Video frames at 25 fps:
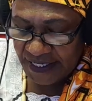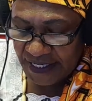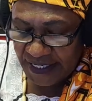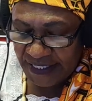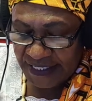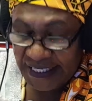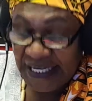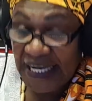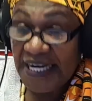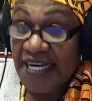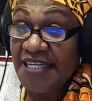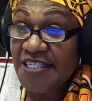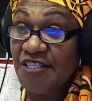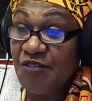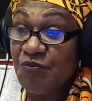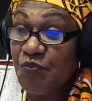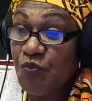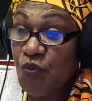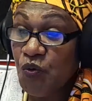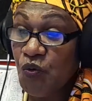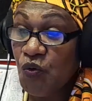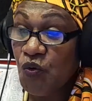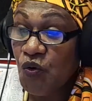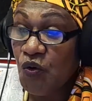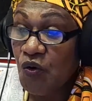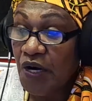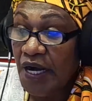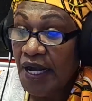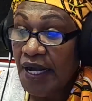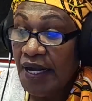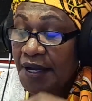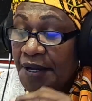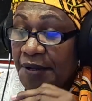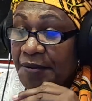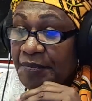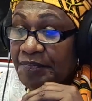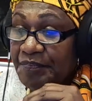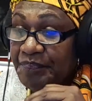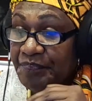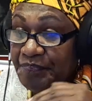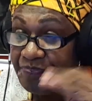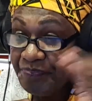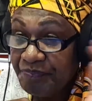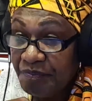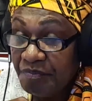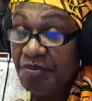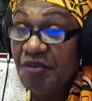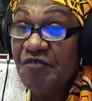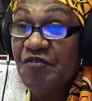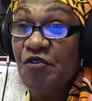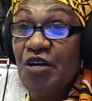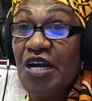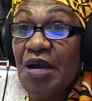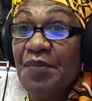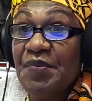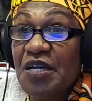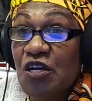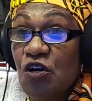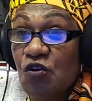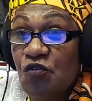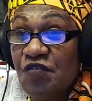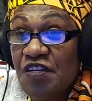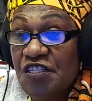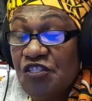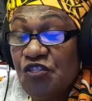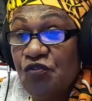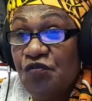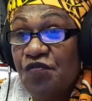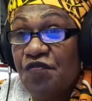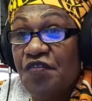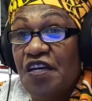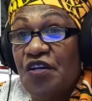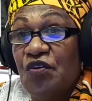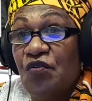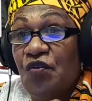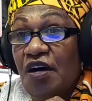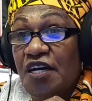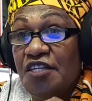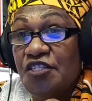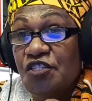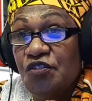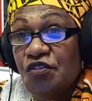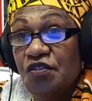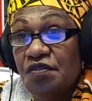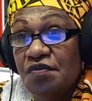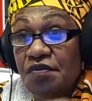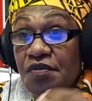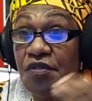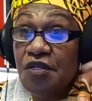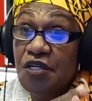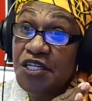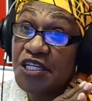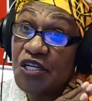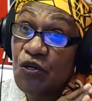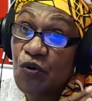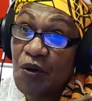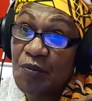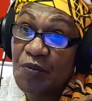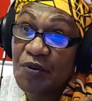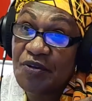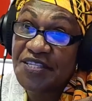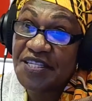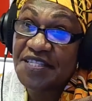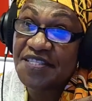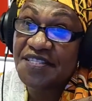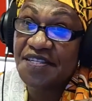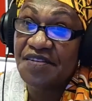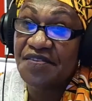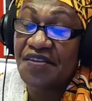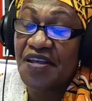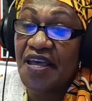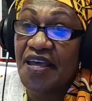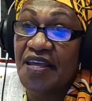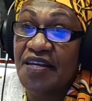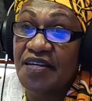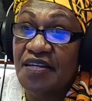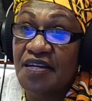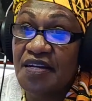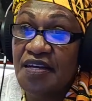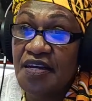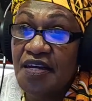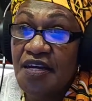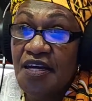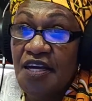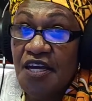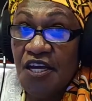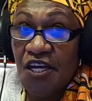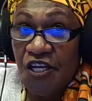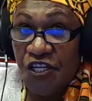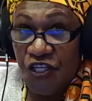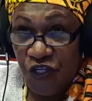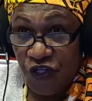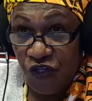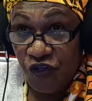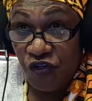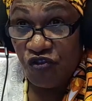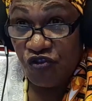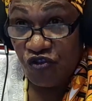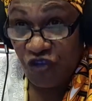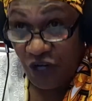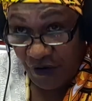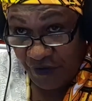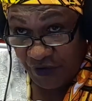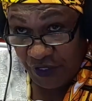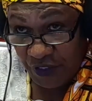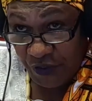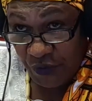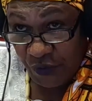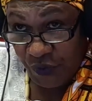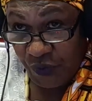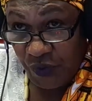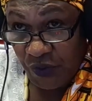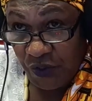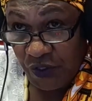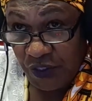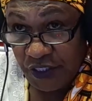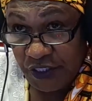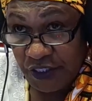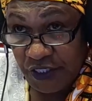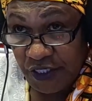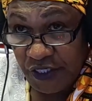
tell us more. Before coming over to Vanuatu, New Hebrides then, you traveled the world.